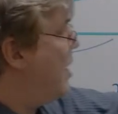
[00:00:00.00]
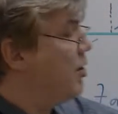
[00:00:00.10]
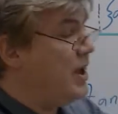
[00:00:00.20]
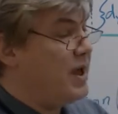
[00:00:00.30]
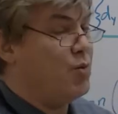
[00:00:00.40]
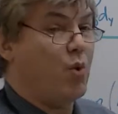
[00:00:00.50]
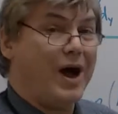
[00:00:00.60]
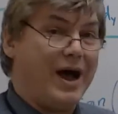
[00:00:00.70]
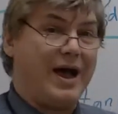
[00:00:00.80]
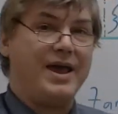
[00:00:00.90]
or in
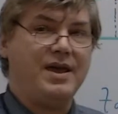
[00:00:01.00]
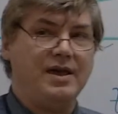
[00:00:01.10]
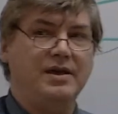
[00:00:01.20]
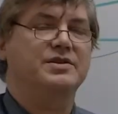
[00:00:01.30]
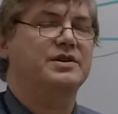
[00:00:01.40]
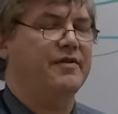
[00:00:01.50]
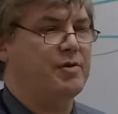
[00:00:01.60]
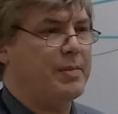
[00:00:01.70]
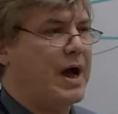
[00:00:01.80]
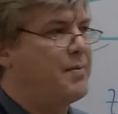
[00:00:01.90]
y, is given
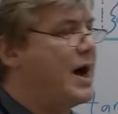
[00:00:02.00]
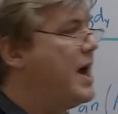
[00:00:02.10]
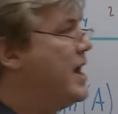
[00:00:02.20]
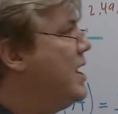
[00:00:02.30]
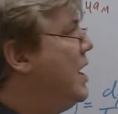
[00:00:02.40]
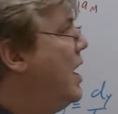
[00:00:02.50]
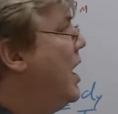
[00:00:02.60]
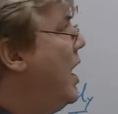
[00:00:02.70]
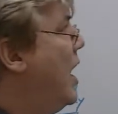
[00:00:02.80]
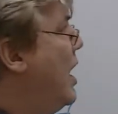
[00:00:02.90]
by my
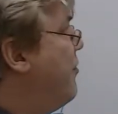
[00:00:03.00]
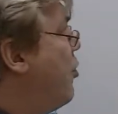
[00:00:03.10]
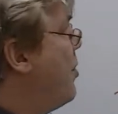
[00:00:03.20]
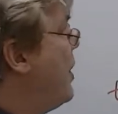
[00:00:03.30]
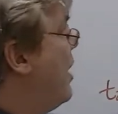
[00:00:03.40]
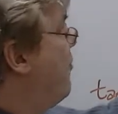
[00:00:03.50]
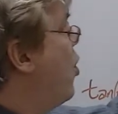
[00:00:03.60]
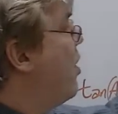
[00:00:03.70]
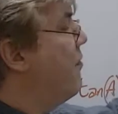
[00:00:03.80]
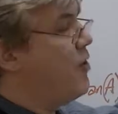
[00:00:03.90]
formula
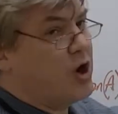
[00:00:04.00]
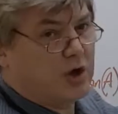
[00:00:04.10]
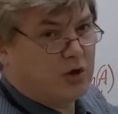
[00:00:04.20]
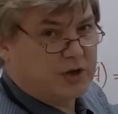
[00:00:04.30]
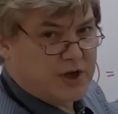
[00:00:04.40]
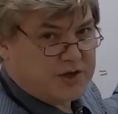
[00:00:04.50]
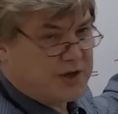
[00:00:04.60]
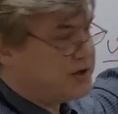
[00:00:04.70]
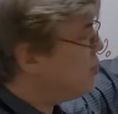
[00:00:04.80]
for vertical distance